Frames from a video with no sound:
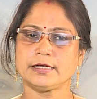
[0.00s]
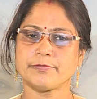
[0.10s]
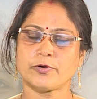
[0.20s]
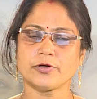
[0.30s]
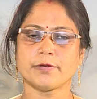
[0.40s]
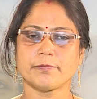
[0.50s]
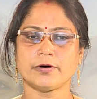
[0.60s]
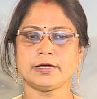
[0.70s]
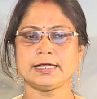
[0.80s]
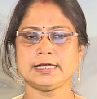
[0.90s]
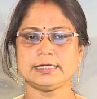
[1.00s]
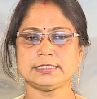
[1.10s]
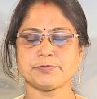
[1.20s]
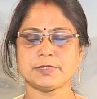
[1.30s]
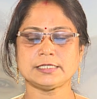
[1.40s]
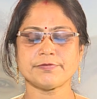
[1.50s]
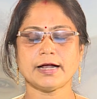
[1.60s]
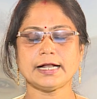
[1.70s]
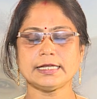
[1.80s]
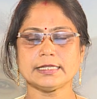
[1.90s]
phone number is
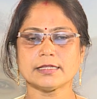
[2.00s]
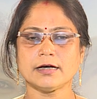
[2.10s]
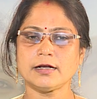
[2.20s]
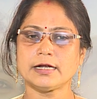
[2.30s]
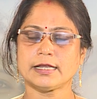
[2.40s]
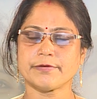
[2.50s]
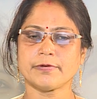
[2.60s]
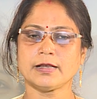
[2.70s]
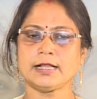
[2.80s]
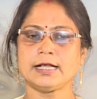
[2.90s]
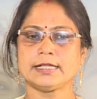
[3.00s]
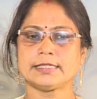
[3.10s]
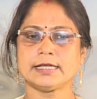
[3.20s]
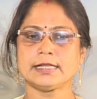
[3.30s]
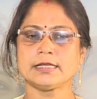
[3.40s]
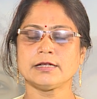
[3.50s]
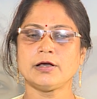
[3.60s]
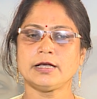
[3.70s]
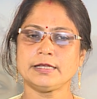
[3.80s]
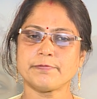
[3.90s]
specified in the table, then
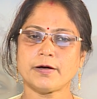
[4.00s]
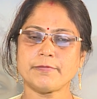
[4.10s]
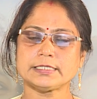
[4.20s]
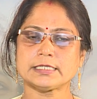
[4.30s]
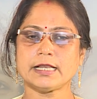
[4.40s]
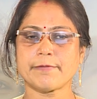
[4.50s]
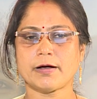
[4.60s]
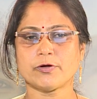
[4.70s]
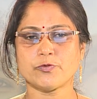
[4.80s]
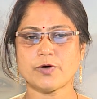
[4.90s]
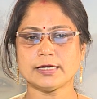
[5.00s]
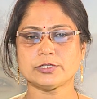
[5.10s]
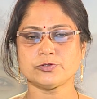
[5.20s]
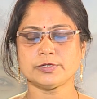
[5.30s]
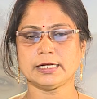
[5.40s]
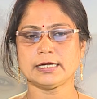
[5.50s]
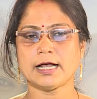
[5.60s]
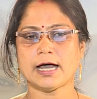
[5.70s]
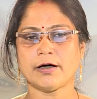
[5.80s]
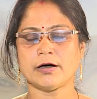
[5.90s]
information about one student,
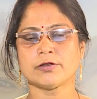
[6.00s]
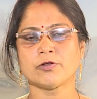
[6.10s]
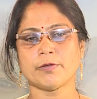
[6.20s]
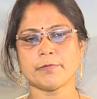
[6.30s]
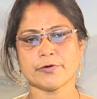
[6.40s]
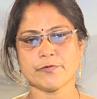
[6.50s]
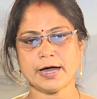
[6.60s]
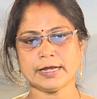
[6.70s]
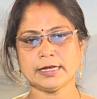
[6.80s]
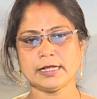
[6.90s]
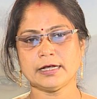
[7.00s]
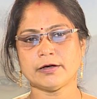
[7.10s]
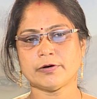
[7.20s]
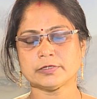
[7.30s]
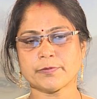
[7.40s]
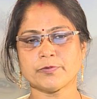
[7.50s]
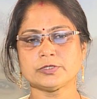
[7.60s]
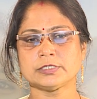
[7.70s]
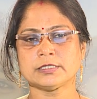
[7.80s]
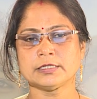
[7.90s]
roll number 1,
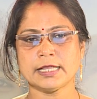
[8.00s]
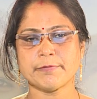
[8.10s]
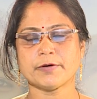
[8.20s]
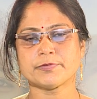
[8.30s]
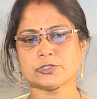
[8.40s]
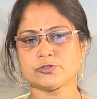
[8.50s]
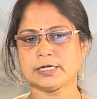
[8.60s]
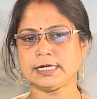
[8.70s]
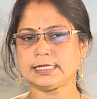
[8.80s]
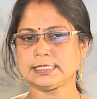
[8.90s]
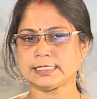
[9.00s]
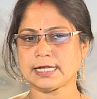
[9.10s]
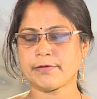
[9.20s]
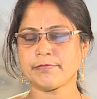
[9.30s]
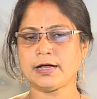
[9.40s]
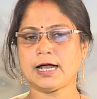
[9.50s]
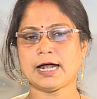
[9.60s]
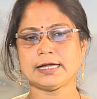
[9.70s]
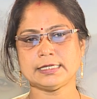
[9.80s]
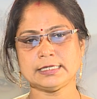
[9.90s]
suppose name of the student is Ram
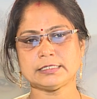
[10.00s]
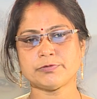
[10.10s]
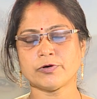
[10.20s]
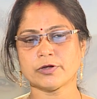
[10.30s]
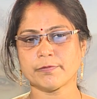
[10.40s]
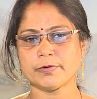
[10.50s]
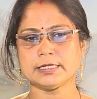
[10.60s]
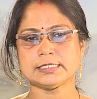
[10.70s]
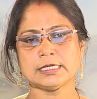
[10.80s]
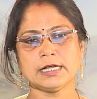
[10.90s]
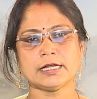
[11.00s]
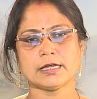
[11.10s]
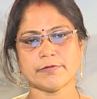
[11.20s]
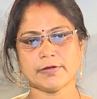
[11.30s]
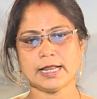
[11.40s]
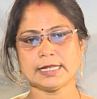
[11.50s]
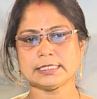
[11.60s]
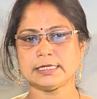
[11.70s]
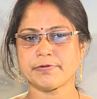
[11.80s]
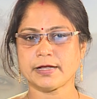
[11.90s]
and his phone number is
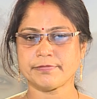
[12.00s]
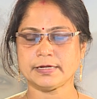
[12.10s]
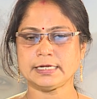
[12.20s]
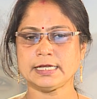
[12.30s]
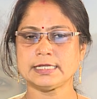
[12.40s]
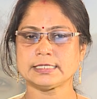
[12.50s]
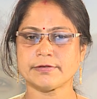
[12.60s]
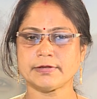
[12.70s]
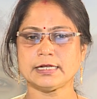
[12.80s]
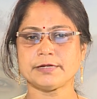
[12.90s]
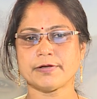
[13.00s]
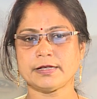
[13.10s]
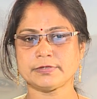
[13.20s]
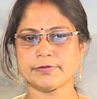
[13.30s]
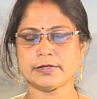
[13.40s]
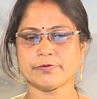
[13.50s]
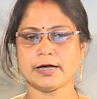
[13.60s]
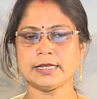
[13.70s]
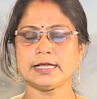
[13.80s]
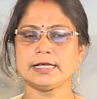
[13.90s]

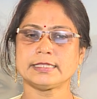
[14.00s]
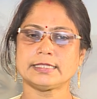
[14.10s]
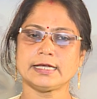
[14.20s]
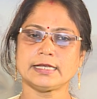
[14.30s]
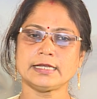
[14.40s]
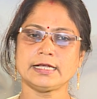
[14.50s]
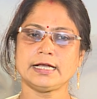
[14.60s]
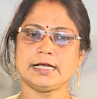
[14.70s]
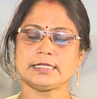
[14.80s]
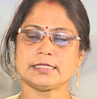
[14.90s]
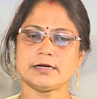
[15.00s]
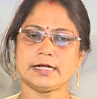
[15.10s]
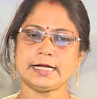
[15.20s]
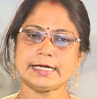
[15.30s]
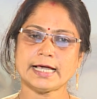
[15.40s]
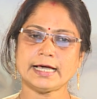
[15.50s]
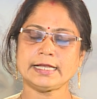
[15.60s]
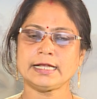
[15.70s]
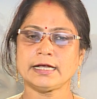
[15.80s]
9935878571, then the entire